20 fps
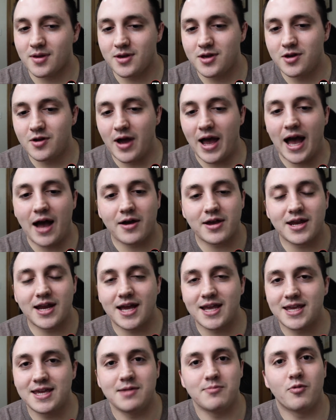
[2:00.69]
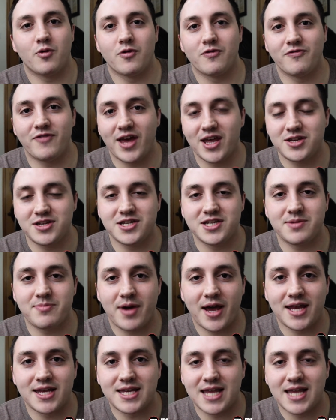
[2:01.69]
you know how can i get more veggies in my